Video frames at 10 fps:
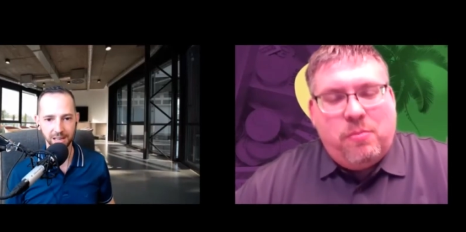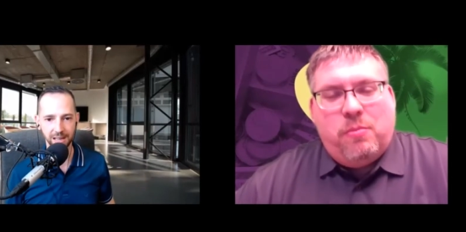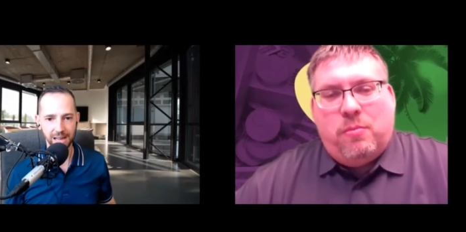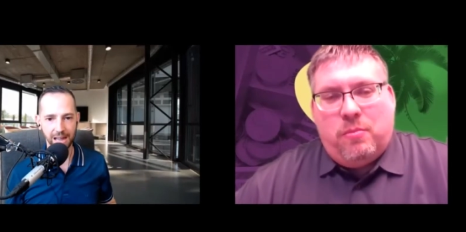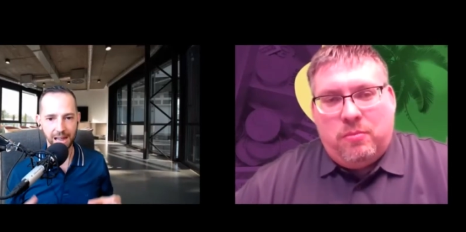
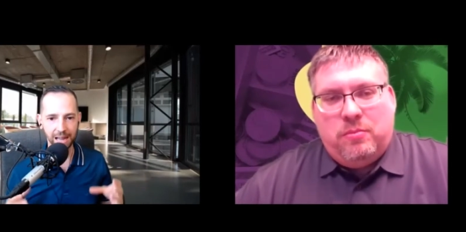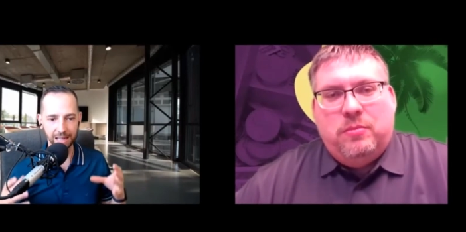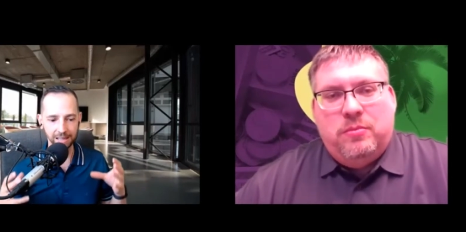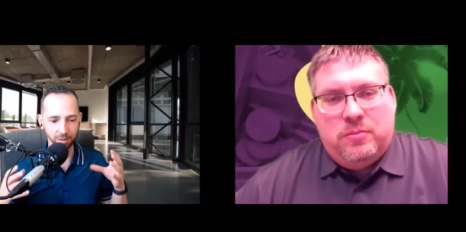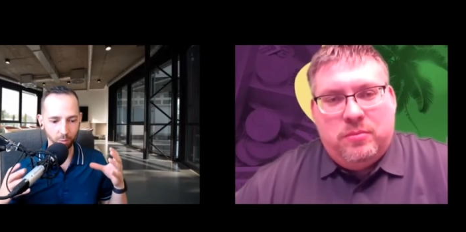Speaker 1: Mm-hmm.
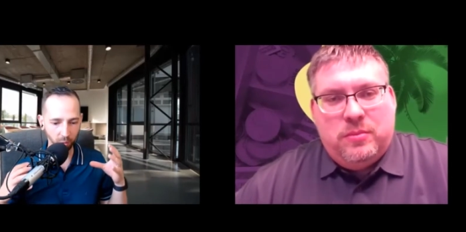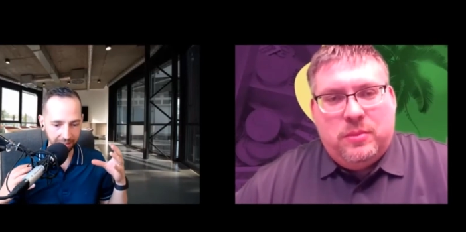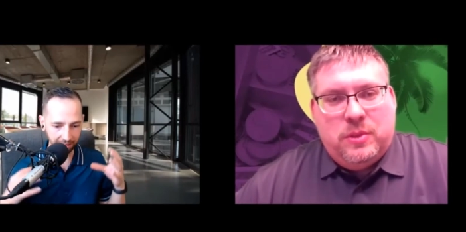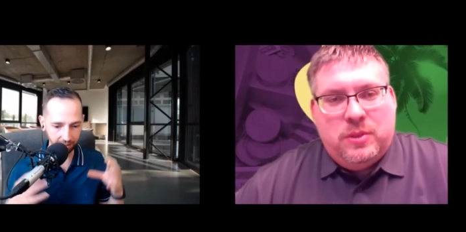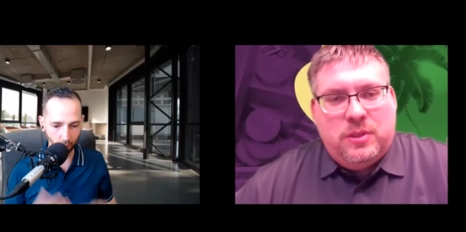And we
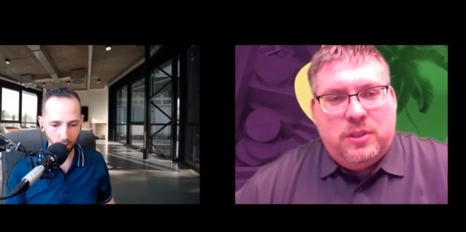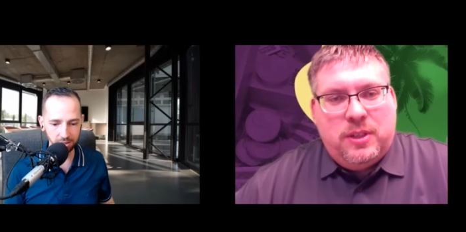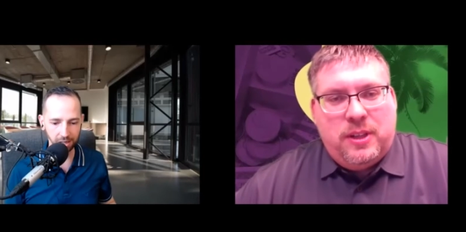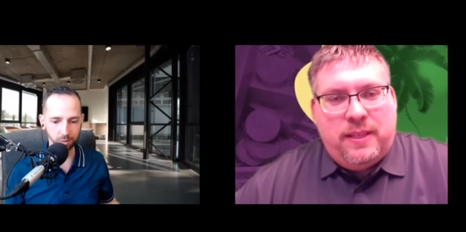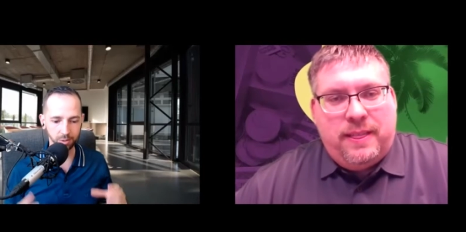get it all
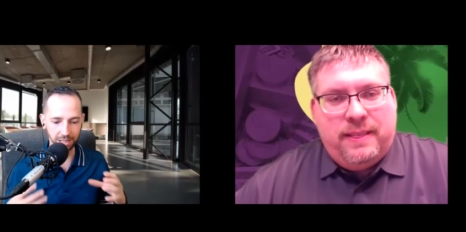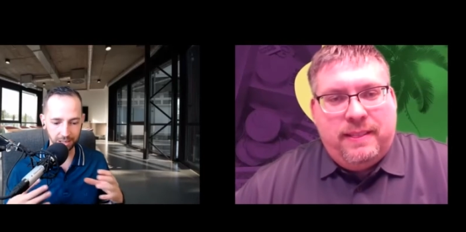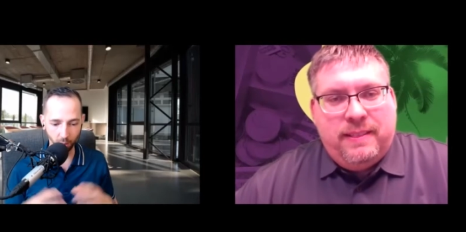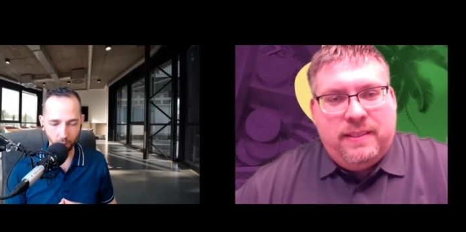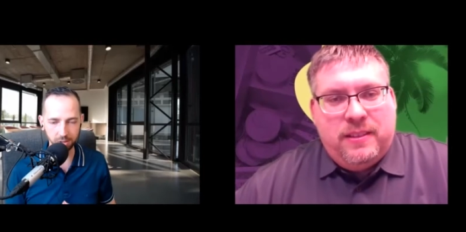done and we get it
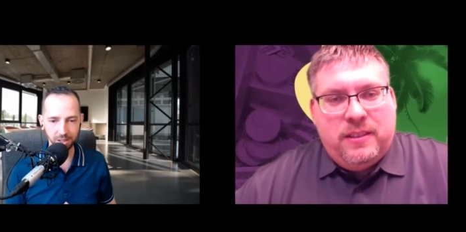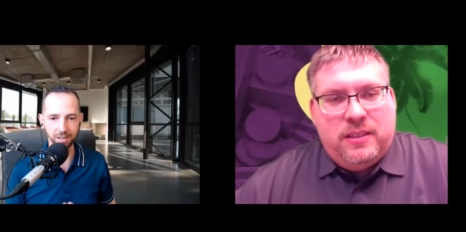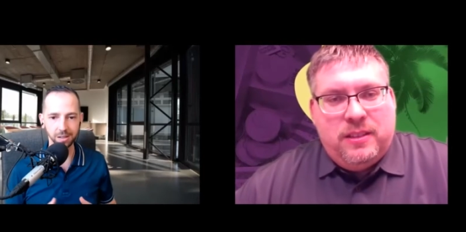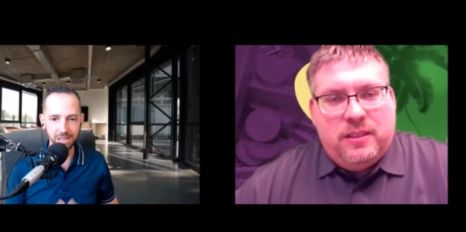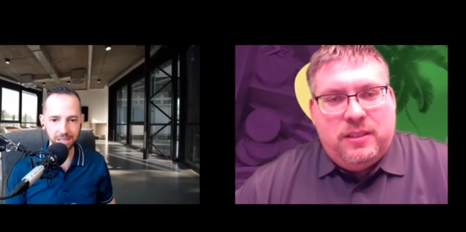all
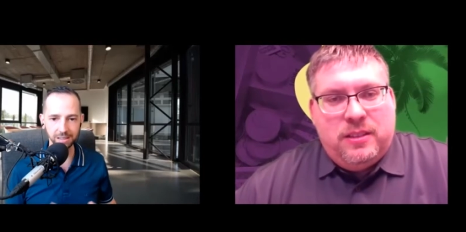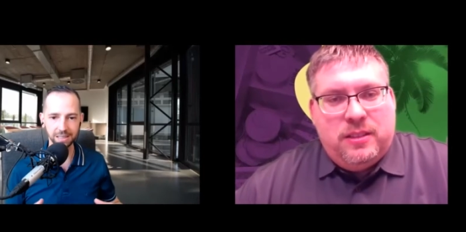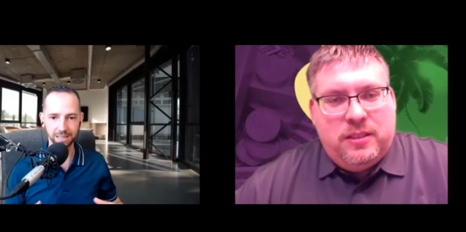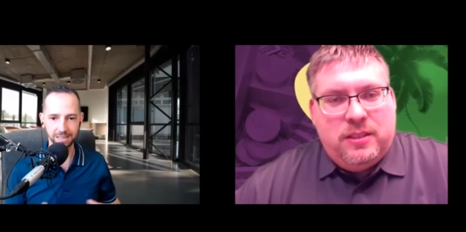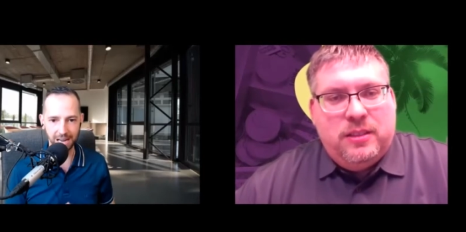done
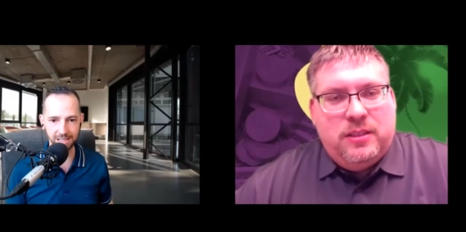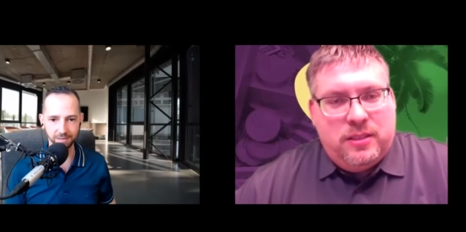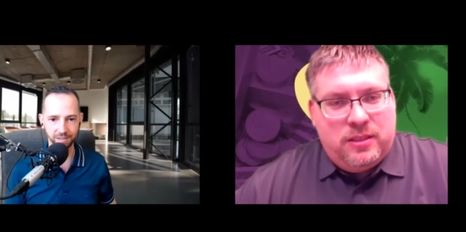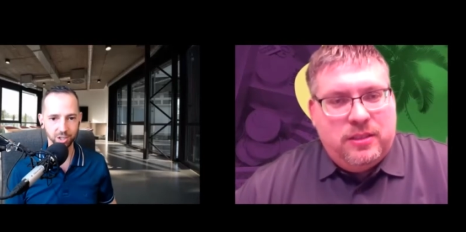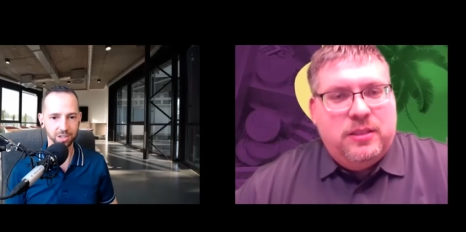legally and tax
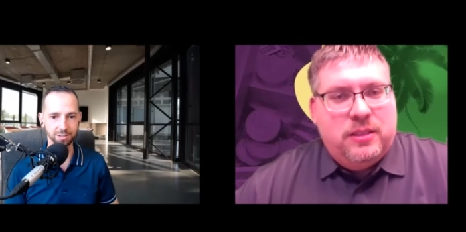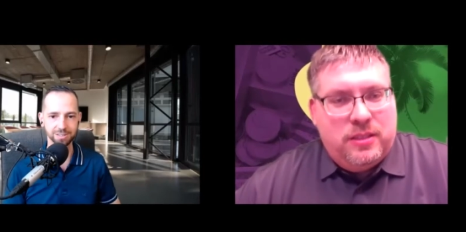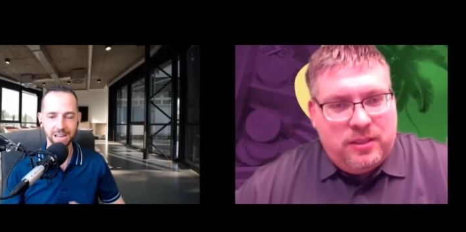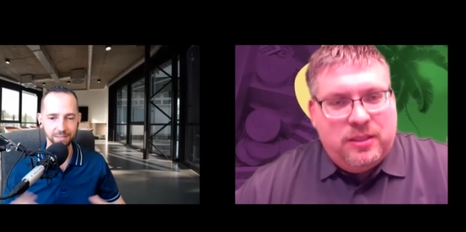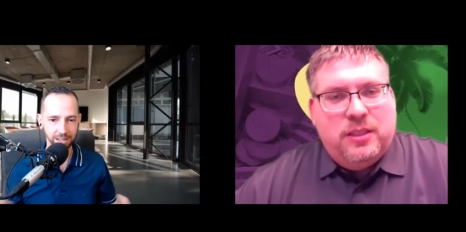efficient. They're
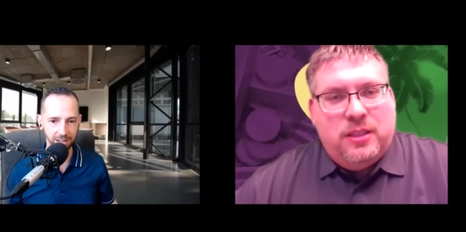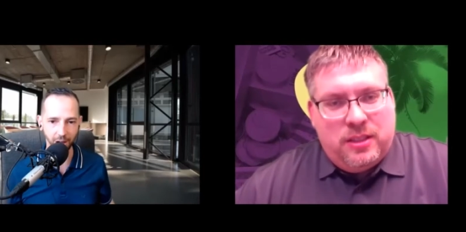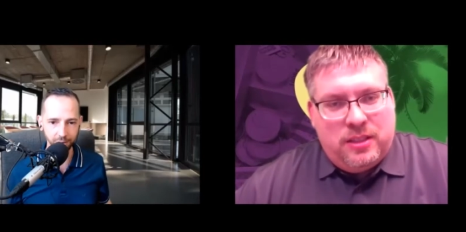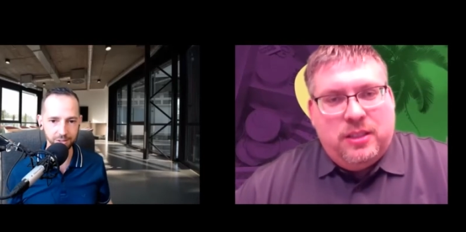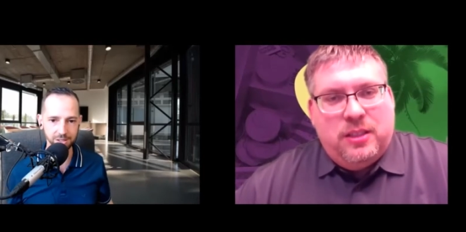saving
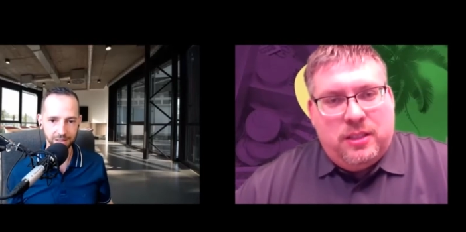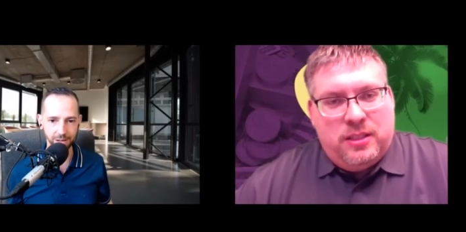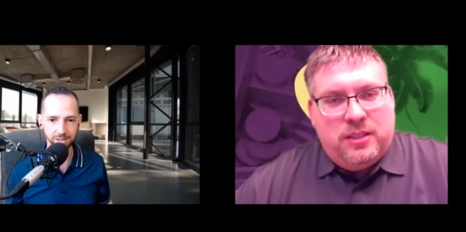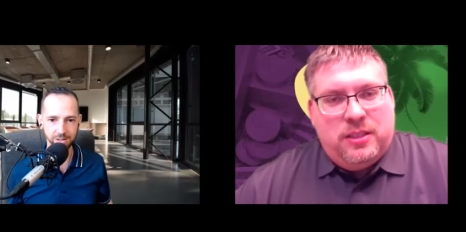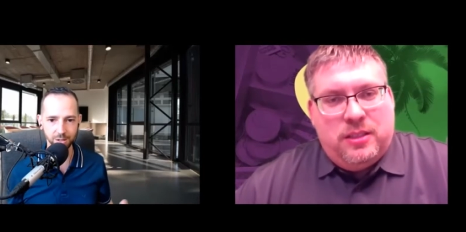hundreds of
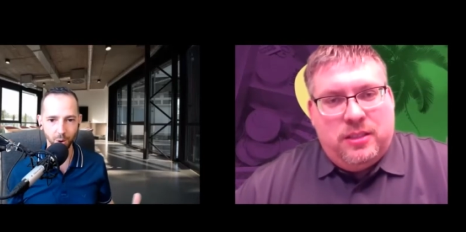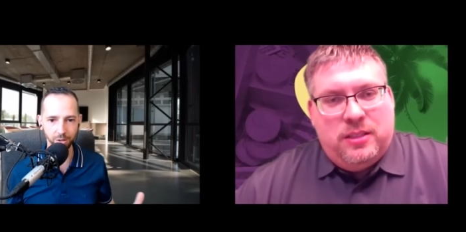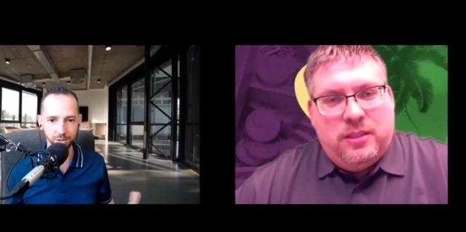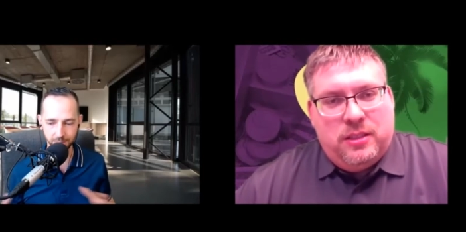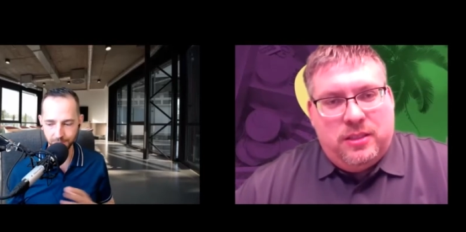thousands of
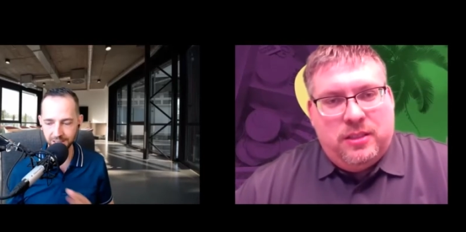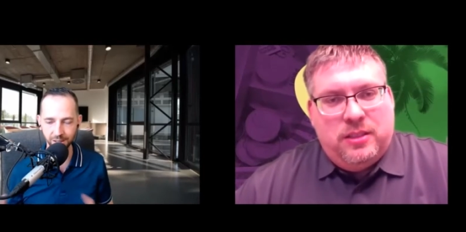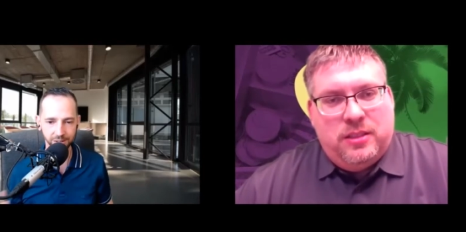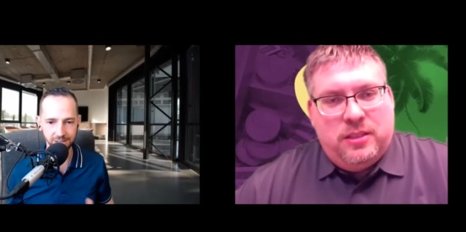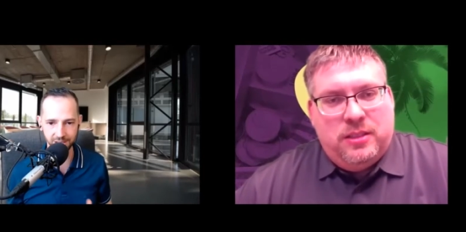dollars depending
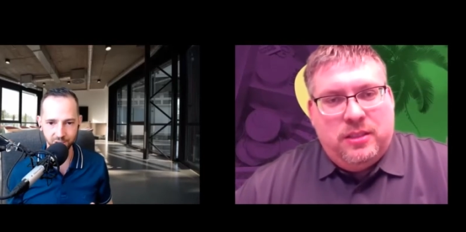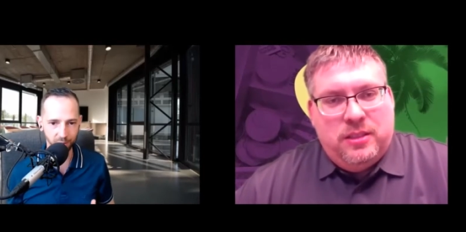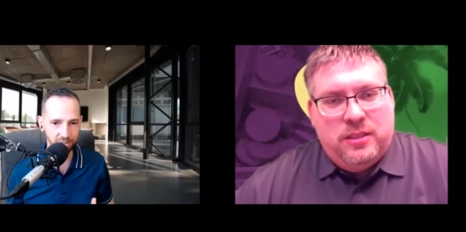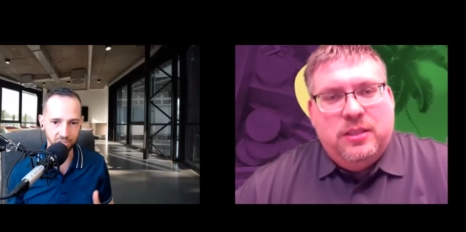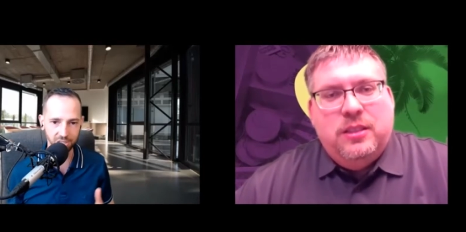on the
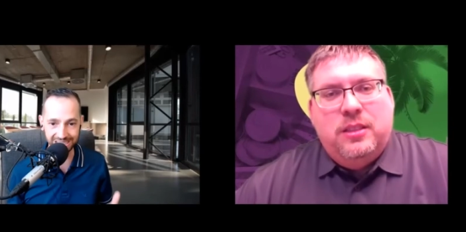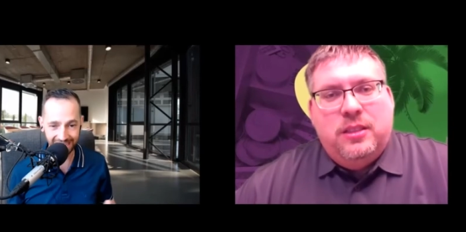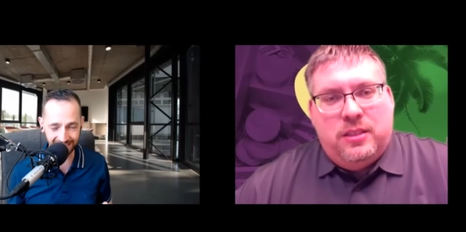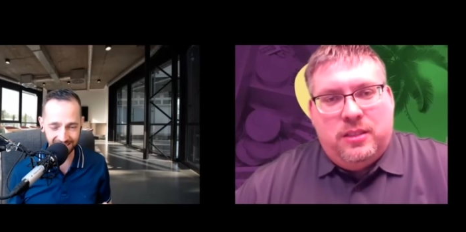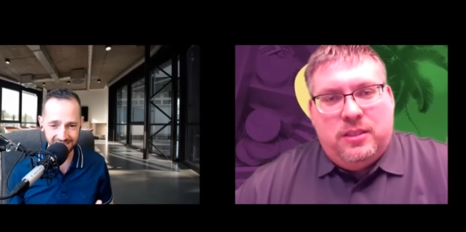situation and
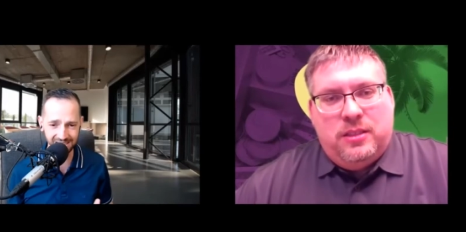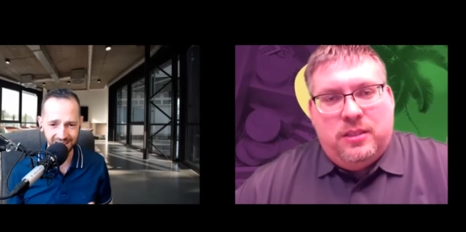taxes.